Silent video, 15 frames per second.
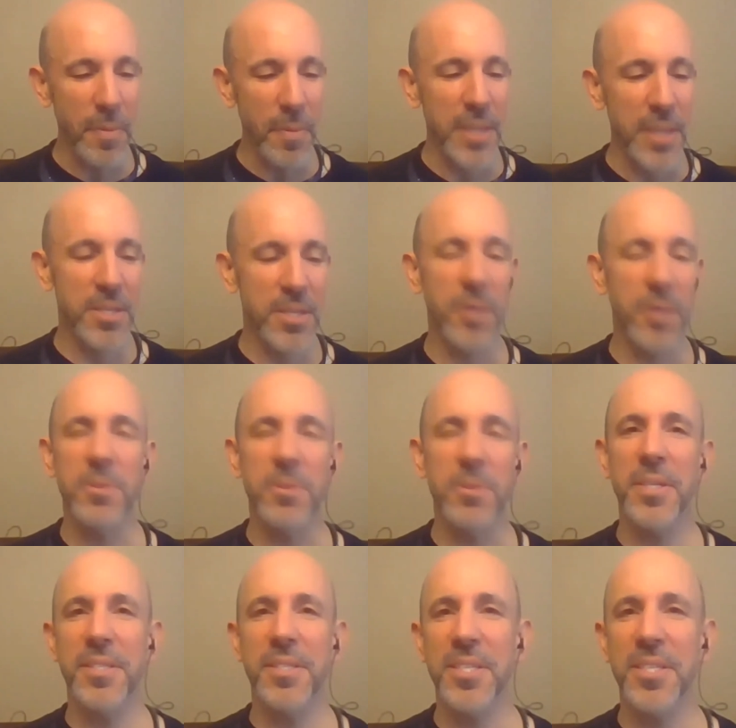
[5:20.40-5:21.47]
So
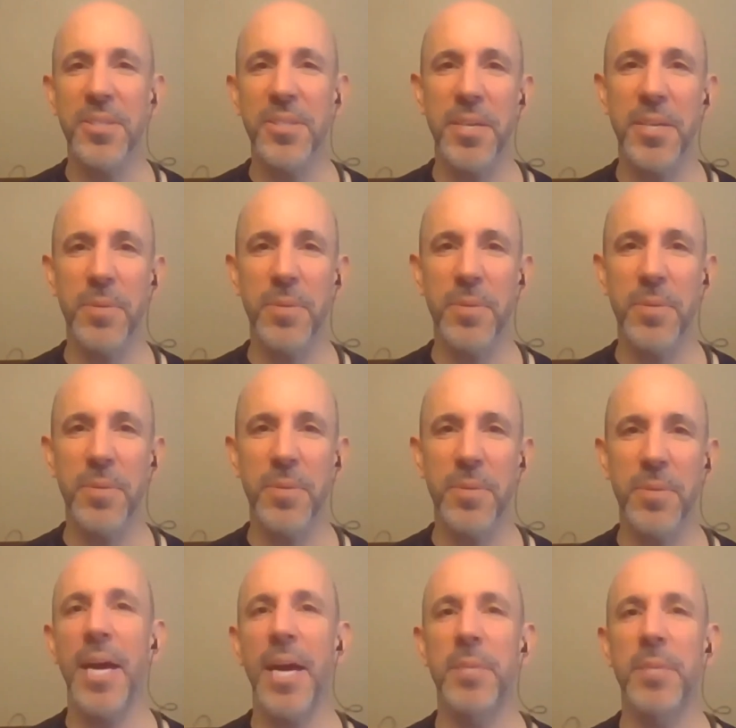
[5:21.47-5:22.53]
let's look at what's actually
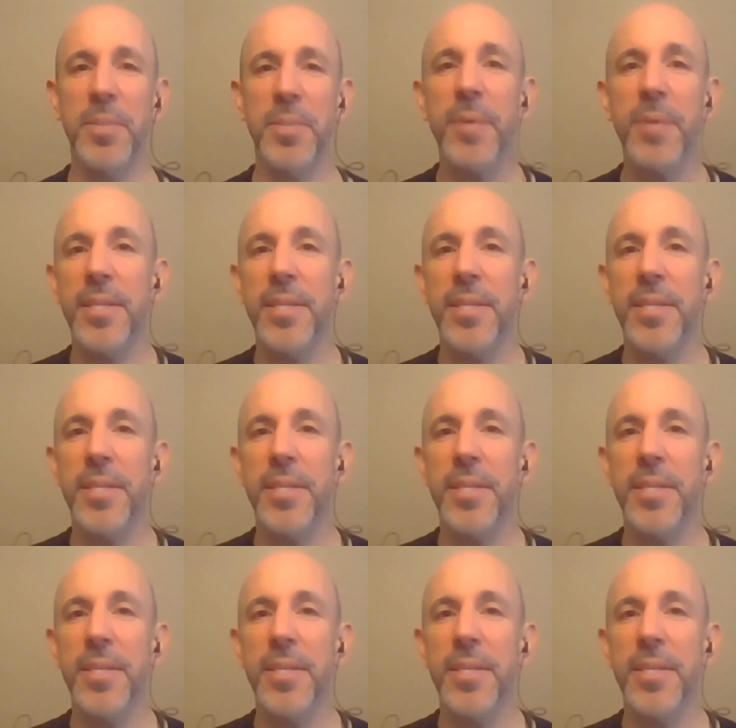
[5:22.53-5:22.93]
happening. By the way,